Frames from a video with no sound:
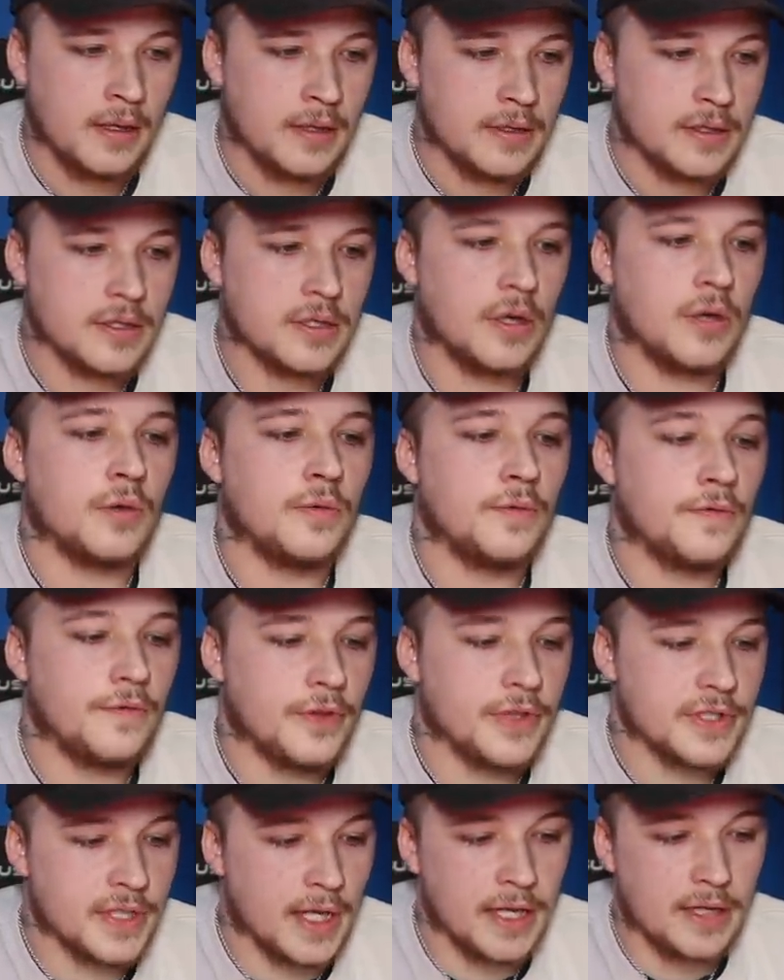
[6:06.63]
So for the
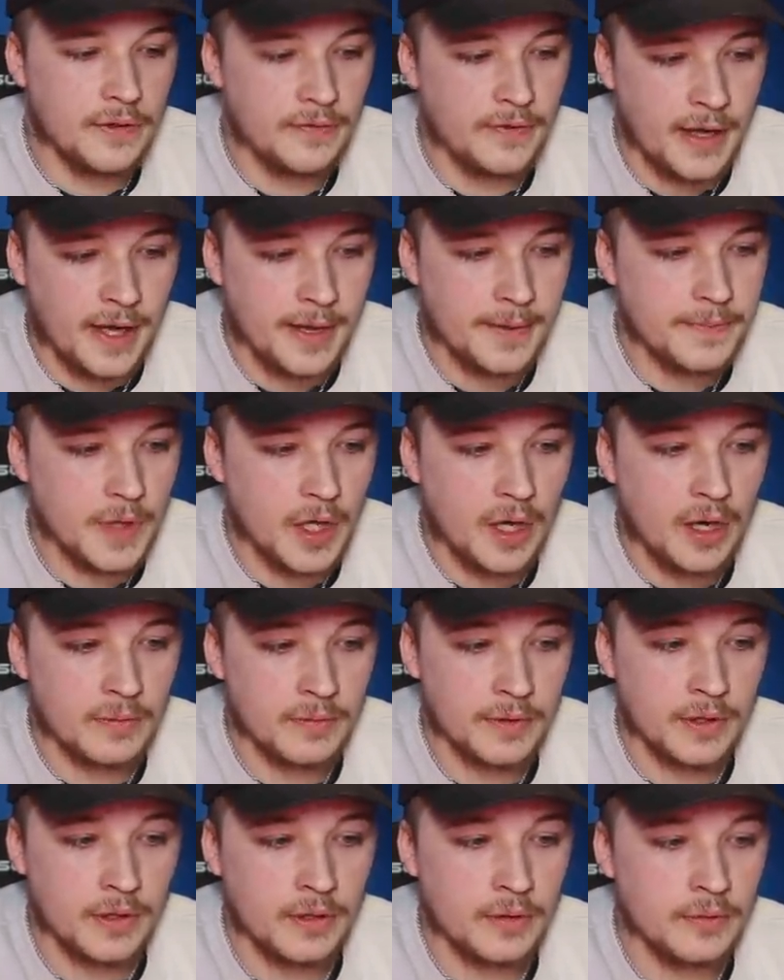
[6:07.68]
sake of that, I'm
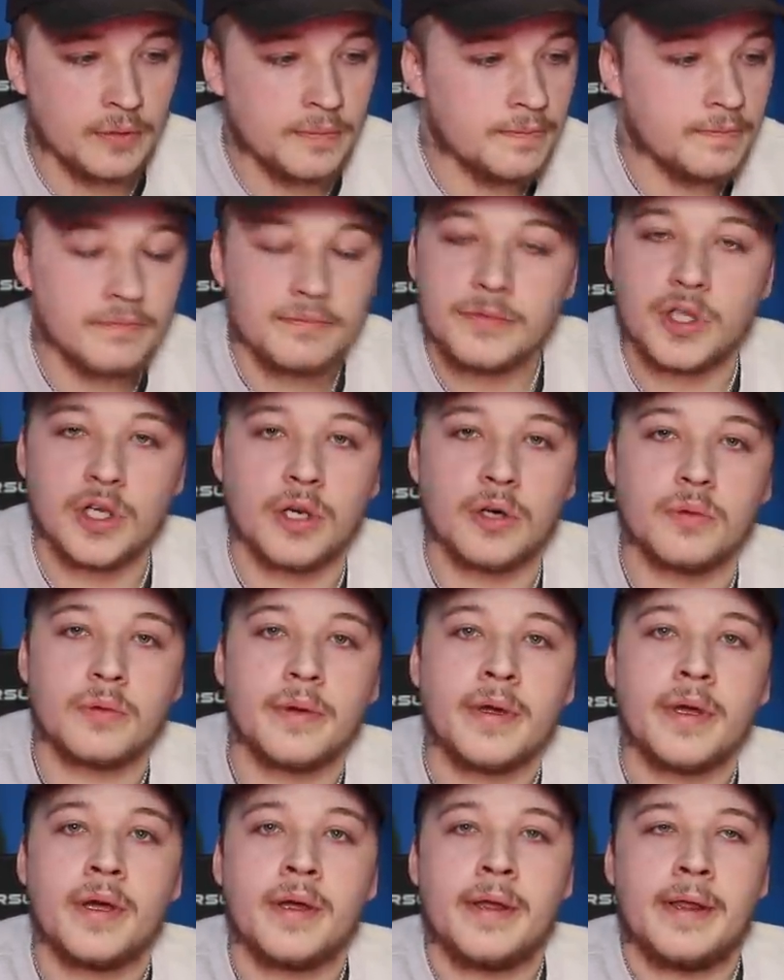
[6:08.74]
going to,
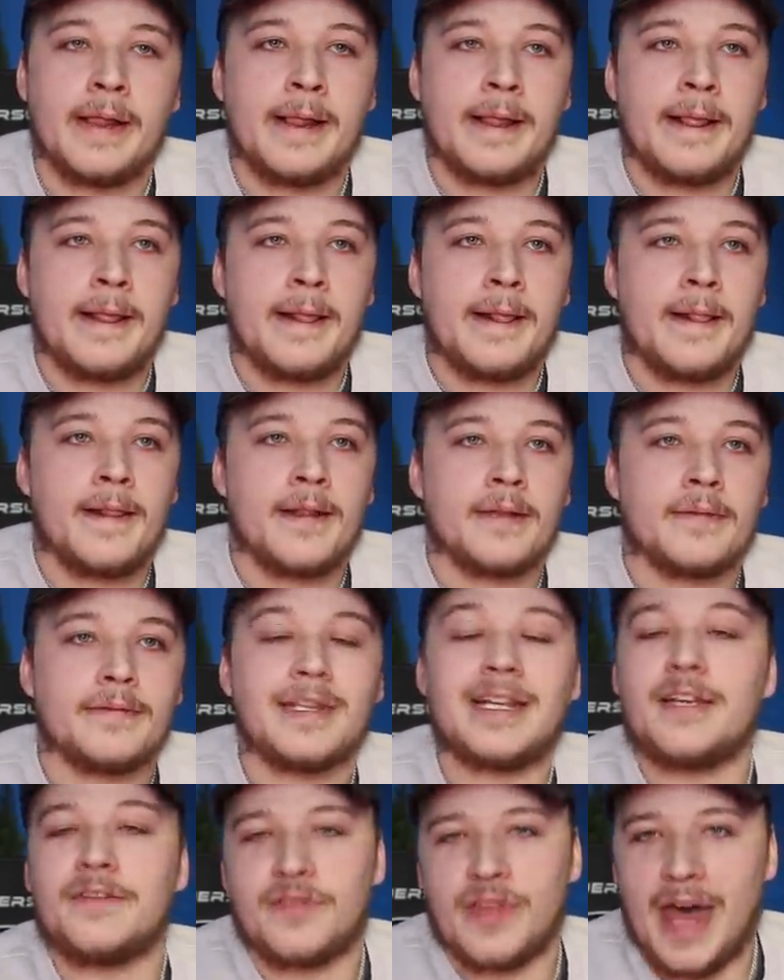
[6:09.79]

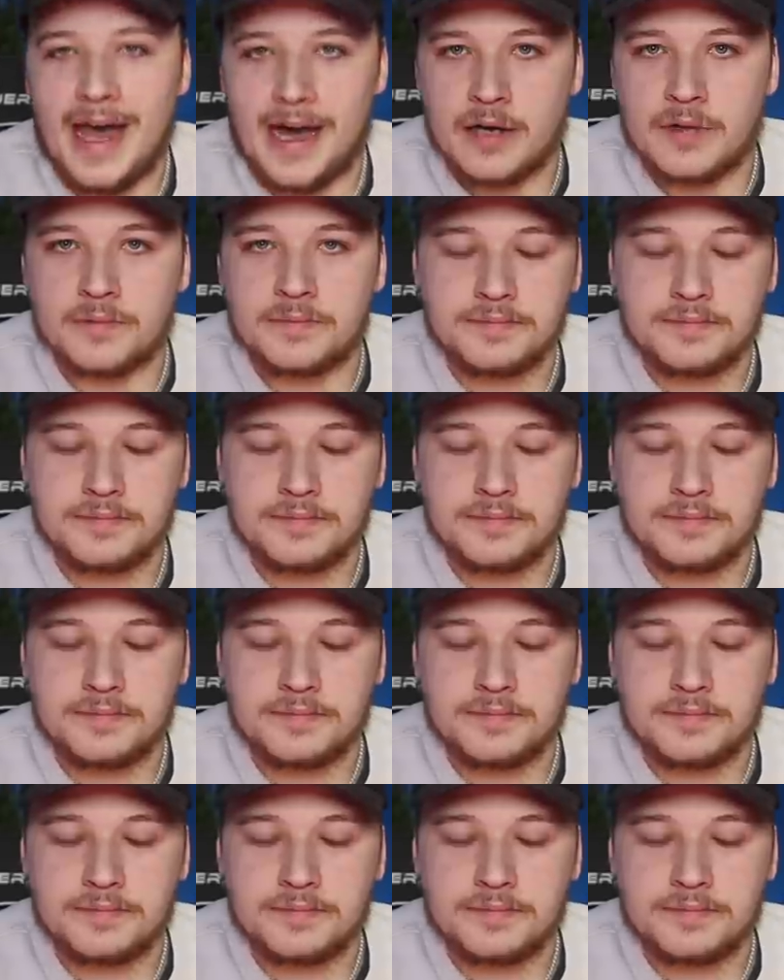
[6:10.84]
leave that out.